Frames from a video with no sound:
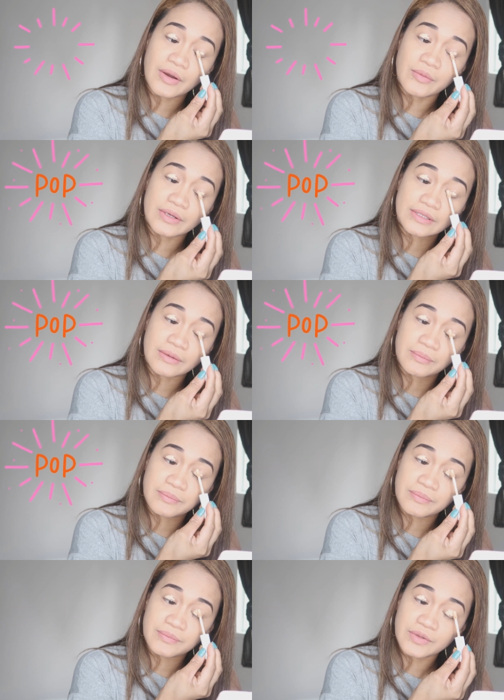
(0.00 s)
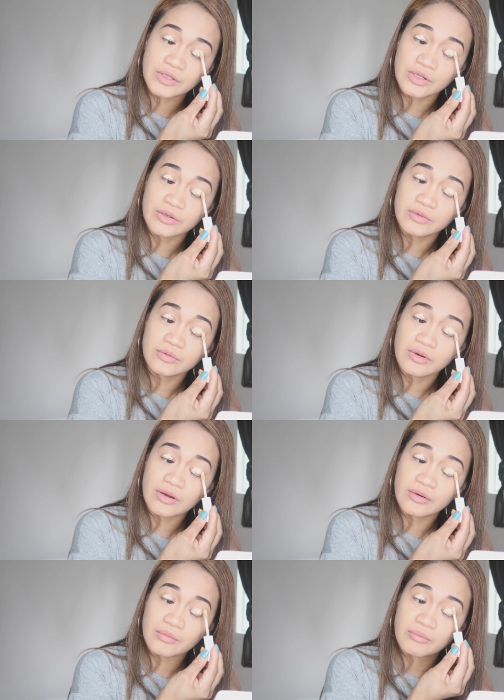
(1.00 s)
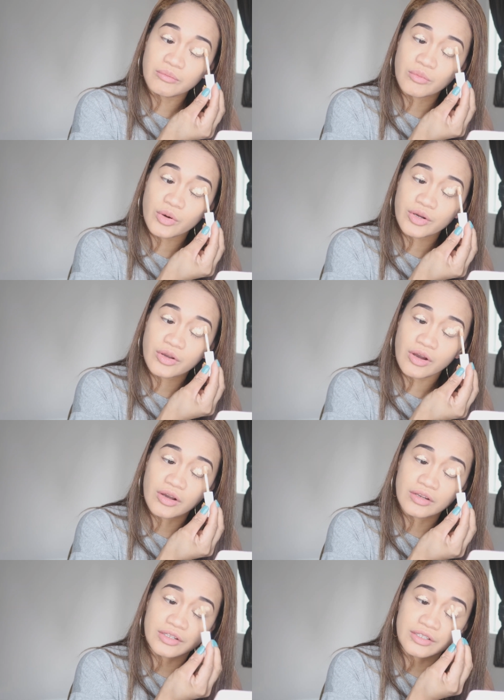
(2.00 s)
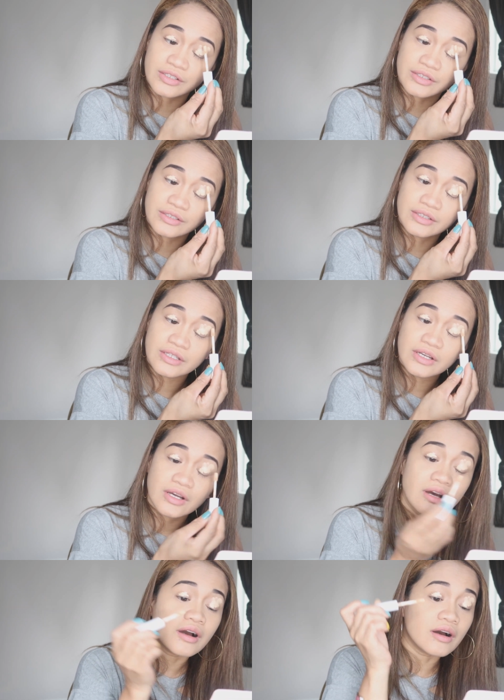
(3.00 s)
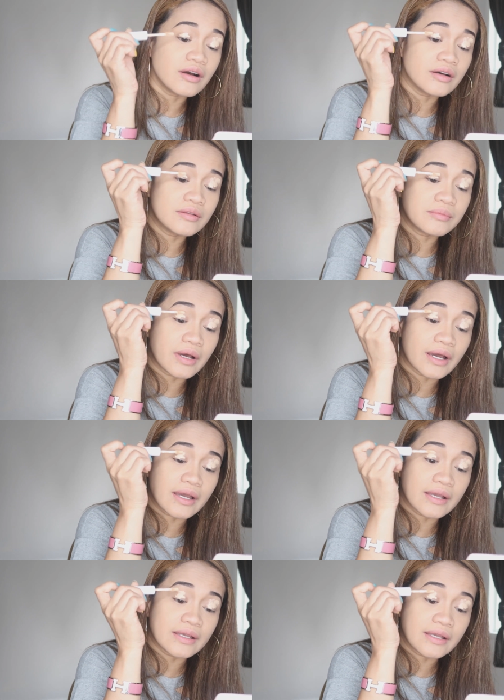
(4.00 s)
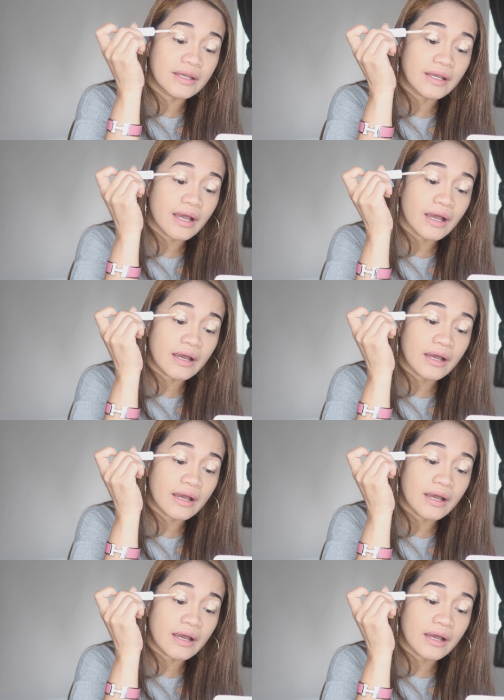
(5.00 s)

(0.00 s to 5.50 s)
I want that, you know, more color on my